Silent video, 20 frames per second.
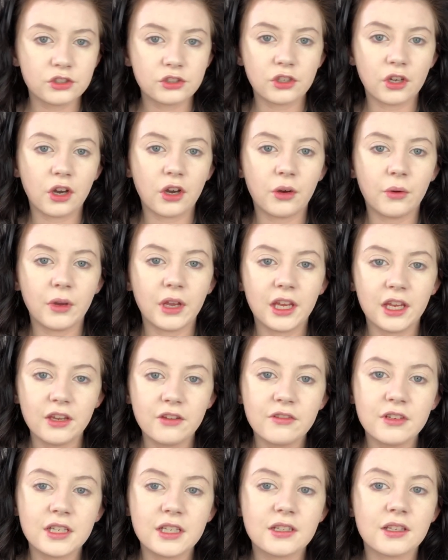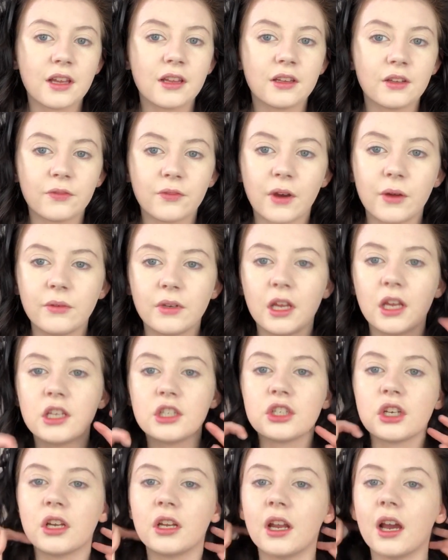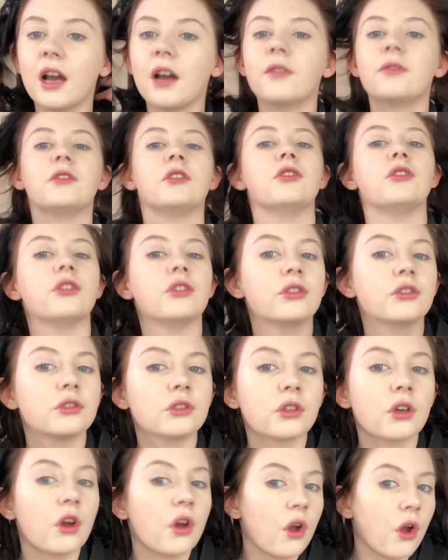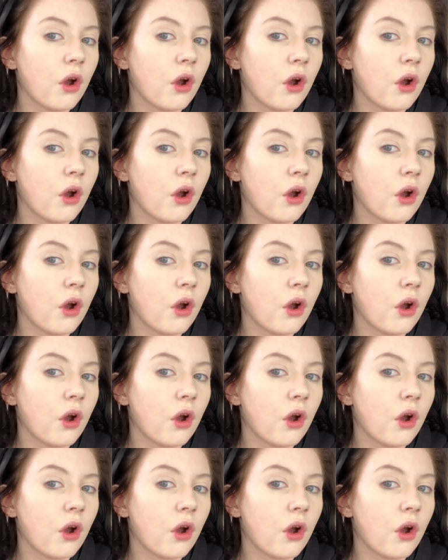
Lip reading: So here is the foundation after just